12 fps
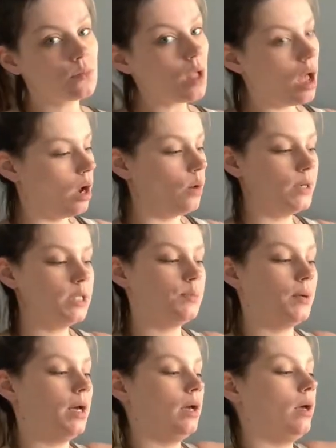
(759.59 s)
I always
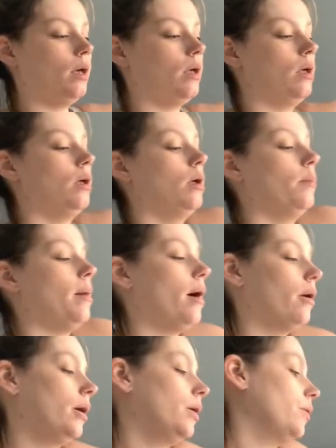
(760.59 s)
bring
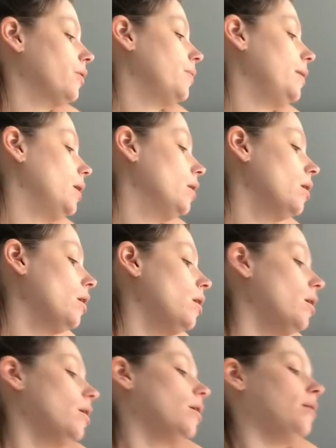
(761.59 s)
Powerade with me.
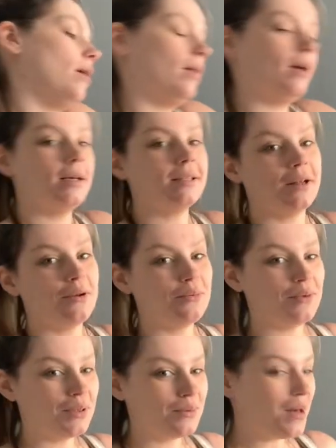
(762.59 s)
Yeah, like I said, I
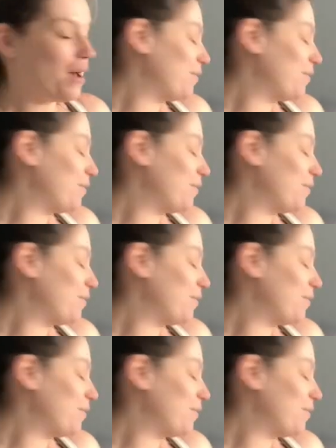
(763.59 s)
really will have